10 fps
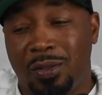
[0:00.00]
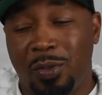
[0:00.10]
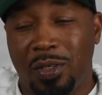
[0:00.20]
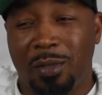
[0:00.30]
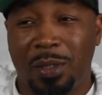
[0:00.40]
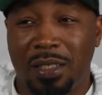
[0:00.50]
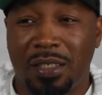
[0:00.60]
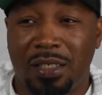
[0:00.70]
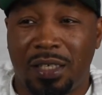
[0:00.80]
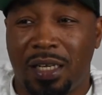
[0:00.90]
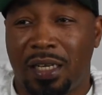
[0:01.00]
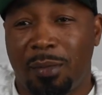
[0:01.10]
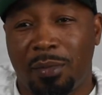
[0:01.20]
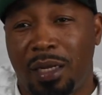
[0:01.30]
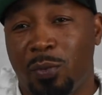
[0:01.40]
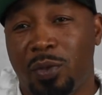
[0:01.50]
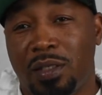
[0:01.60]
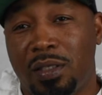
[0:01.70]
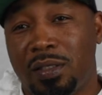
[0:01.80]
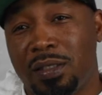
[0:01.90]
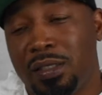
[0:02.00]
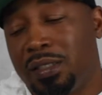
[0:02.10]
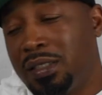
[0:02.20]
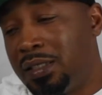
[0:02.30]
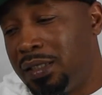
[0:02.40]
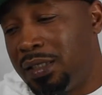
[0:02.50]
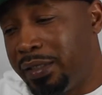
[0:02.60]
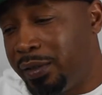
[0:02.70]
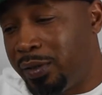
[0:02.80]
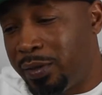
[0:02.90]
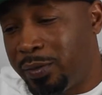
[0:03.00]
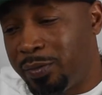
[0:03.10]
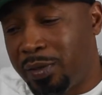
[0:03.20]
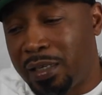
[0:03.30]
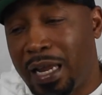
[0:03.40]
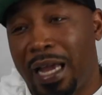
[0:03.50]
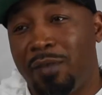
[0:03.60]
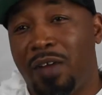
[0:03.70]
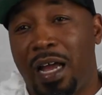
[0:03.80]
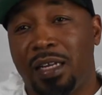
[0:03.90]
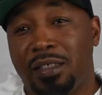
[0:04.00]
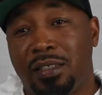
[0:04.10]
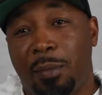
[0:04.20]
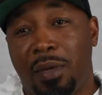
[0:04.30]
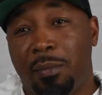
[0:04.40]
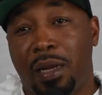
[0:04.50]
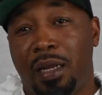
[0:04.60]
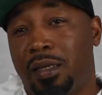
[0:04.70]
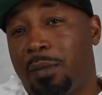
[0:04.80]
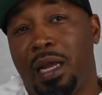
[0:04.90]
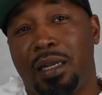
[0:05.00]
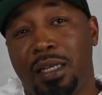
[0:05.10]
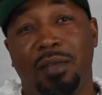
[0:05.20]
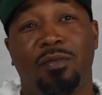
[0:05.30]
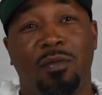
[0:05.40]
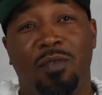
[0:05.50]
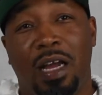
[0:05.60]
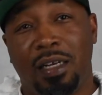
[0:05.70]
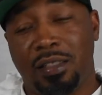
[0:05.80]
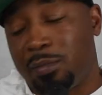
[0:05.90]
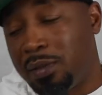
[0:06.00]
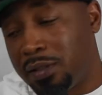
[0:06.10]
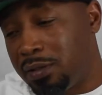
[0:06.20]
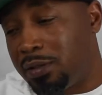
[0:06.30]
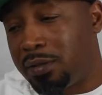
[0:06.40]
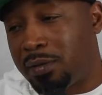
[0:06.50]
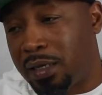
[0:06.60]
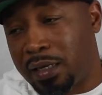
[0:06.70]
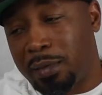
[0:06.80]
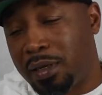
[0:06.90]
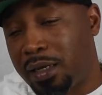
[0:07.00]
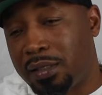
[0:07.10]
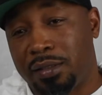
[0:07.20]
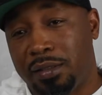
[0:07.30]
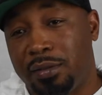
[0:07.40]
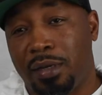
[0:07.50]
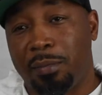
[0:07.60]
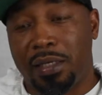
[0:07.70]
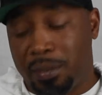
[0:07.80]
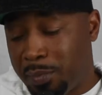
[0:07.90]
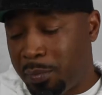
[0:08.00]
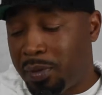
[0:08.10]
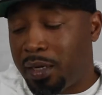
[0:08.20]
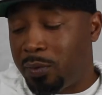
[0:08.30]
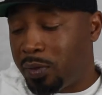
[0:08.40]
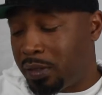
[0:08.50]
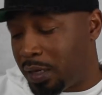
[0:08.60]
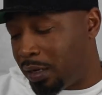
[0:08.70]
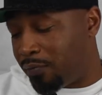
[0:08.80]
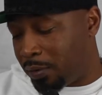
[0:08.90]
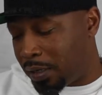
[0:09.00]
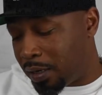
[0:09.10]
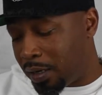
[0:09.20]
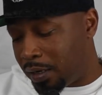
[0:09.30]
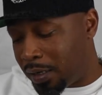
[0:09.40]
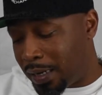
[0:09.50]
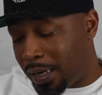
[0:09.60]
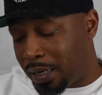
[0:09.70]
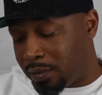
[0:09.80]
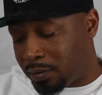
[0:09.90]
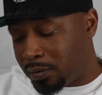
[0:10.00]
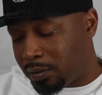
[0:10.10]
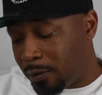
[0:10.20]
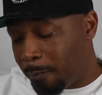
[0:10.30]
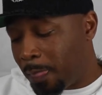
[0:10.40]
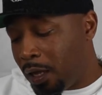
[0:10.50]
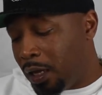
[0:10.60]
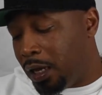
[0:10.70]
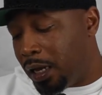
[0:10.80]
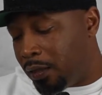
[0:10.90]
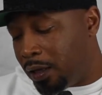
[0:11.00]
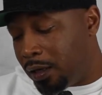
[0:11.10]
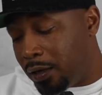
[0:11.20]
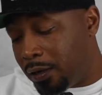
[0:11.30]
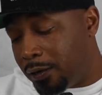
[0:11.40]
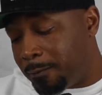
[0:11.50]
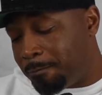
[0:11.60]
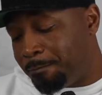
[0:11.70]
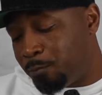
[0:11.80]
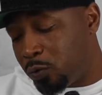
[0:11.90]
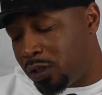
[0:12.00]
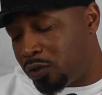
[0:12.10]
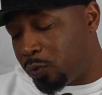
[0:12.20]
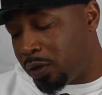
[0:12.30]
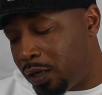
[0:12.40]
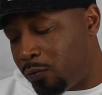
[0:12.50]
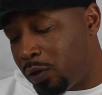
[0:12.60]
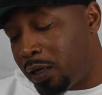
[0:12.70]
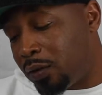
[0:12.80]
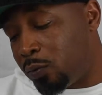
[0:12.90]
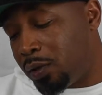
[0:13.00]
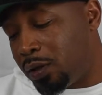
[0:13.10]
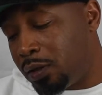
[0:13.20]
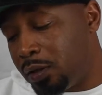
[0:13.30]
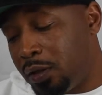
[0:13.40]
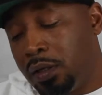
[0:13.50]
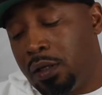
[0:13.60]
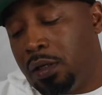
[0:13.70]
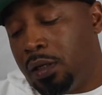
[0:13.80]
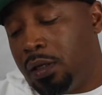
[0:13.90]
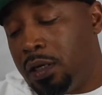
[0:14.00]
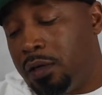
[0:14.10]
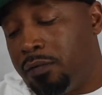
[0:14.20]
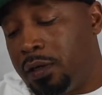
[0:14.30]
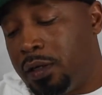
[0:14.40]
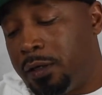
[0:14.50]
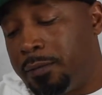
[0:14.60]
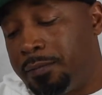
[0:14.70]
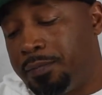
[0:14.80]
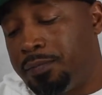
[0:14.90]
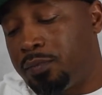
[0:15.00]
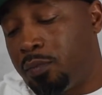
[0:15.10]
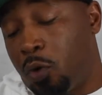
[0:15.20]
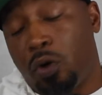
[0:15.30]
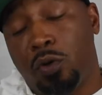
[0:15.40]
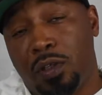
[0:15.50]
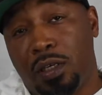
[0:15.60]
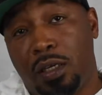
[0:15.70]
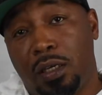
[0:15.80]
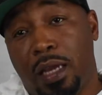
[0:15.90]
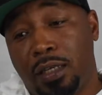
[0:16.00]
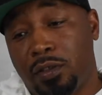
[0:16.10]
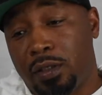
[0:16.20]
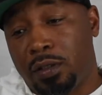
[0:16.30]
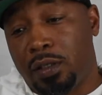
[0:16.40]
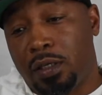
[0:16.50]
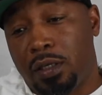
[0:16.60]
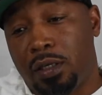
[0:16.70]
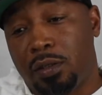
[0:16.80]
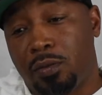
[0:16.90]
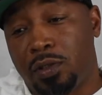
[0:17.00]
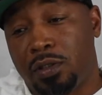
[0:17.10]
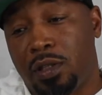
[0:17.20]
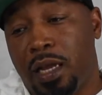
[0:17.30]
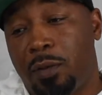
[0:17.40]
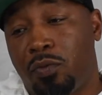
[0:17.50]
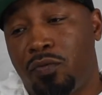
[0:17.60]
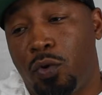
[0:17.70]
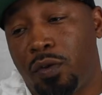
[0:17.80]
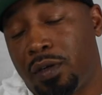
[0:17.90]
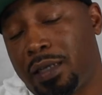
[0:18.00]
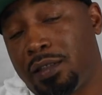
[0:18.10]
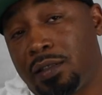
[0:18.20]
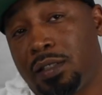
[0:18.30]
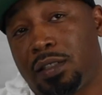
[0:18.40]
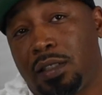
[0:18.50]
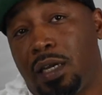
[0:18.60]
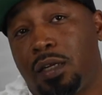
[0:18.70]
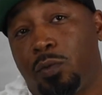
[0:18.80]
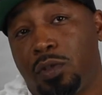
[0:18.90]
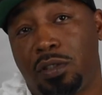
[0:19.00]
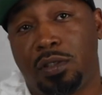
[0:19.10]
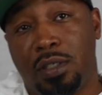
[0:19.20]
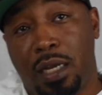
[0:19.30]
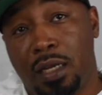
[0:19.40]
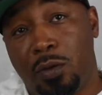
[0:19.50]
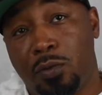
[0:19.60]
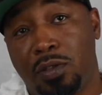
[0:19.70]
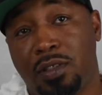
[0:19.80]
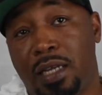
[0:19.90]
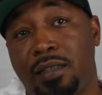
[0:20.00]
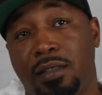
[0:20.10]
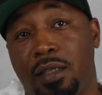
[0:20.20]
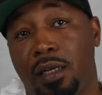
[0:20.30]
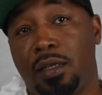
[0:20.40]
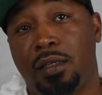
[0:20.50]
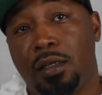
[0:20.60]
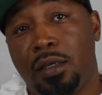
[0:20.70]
You know what I mean? Like I'm not with the non-violence. I mean, I'm not looking for violence, but like I'm not to be played with in that essence. And then what else do have? We got the one of Martin Luther King. Actually, the April 4th, 1968, which is the day he was assassinated.